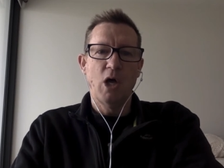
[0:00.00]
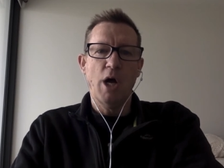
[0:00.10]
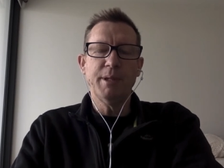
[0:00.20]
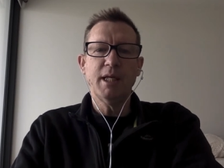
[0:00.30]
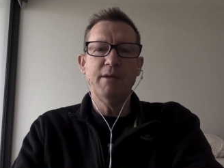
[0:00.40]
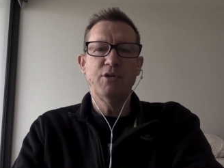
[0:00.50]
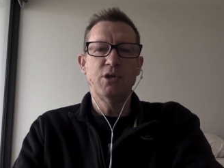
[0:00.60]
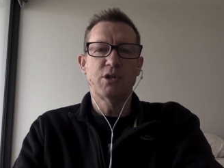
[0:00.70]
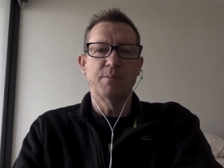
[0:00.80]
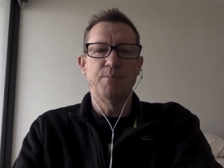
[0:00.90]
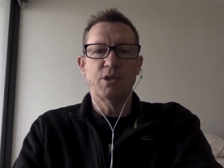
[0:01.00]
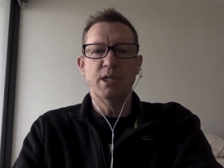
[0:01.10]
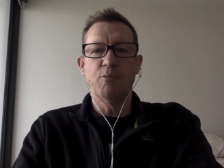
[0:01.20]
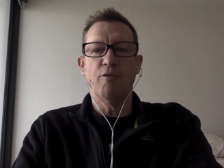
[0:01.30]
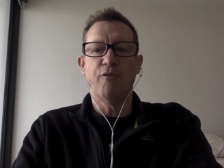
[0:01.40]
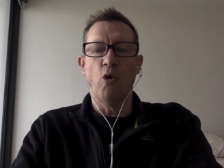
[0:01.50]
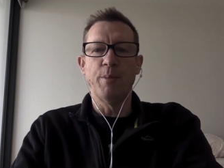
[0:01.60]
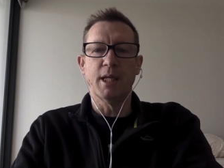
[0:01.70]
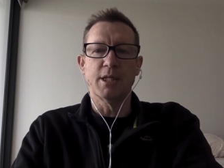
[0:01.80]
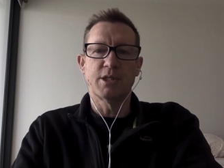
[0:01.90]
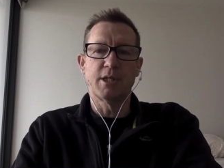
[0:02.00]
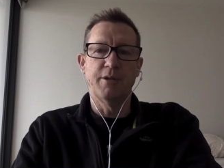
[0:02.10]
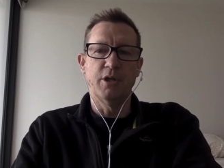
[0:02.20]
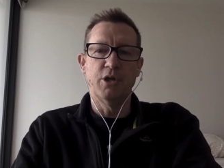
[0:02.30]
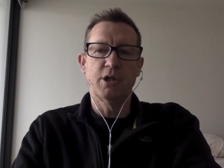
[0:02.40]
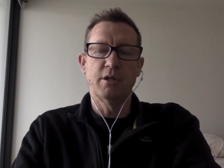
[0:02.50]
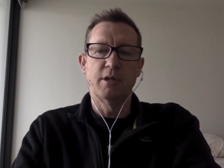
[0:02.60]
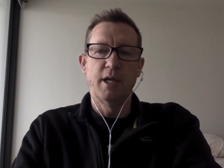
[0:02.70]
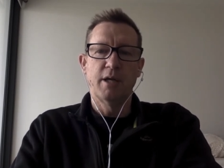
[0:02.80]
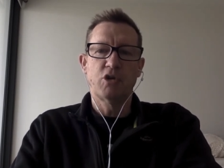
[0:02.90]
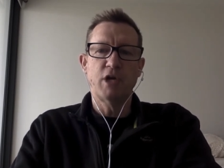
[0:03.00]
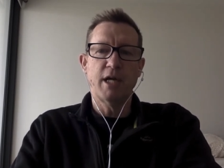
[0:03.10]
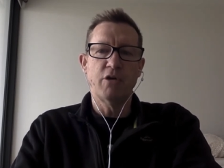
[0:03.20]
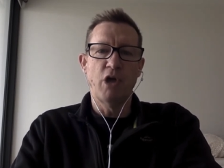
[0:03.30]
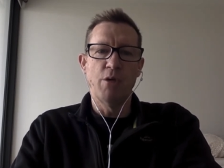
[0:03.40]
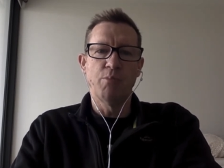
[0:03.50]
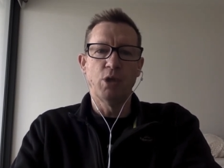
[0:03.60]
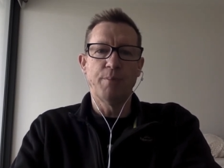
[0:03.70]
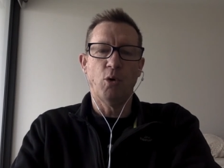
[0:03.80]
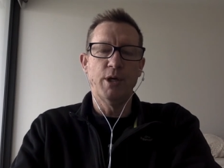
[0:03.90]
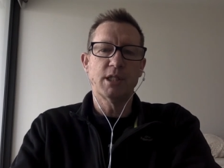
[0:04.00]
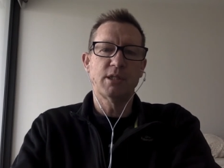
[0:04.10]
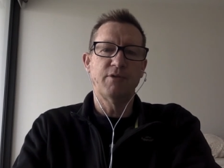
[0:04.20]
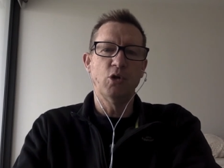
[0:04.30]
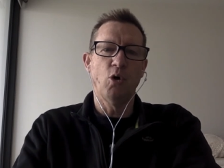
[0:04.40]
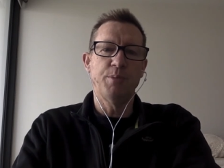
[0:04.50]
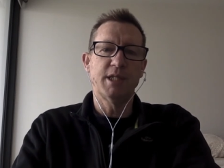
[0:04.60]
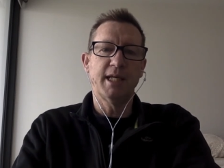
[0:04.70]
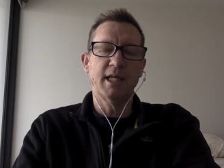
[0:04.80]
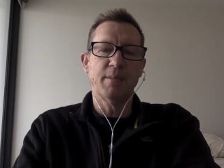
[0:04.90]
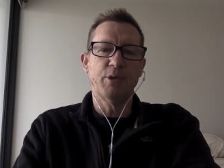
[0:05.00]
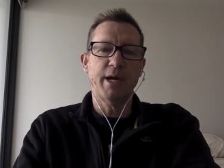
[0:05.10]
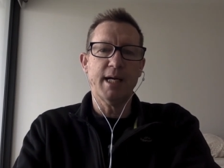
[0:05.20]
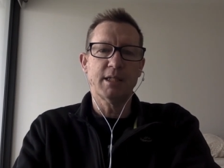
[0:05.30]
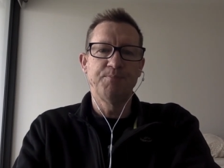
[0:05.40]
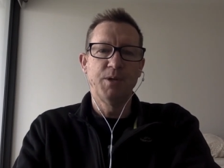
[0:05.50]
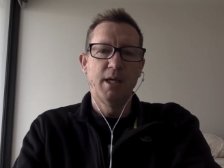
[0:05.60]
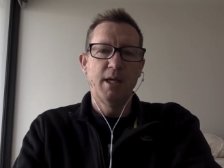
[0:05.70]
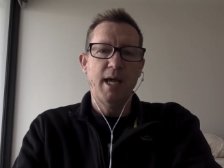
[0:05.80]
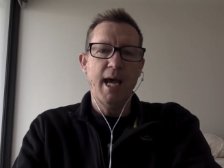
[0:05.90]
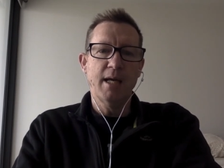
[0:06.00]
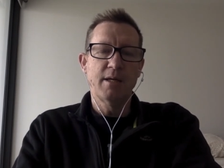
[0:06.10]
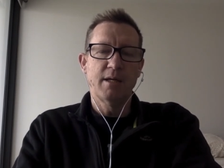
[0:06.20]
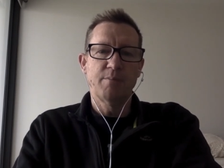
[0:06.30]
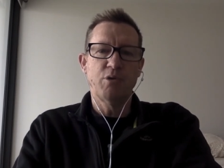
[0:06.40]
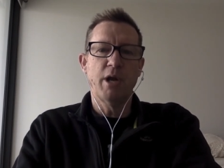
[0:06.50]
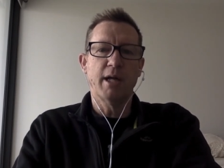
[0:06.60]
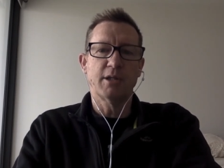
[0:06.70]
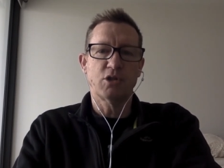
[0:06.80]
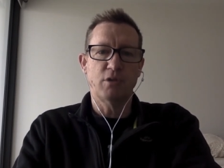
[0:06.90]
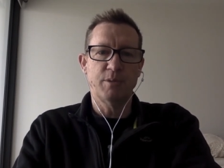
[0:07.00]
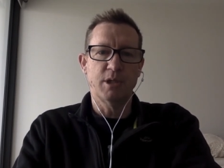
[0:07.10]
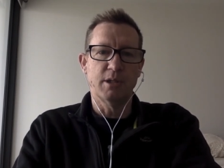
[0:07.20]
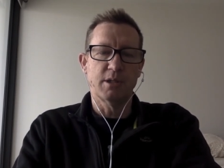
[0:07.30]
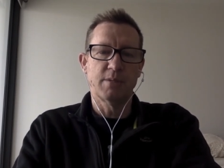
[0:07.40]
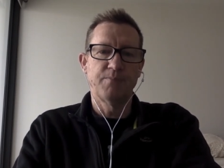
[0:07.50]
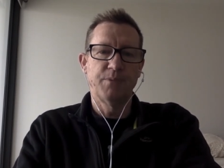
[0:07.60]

I'm going to give you some simple formulas so that you can create your own bullet points for your particular product and product descriptions.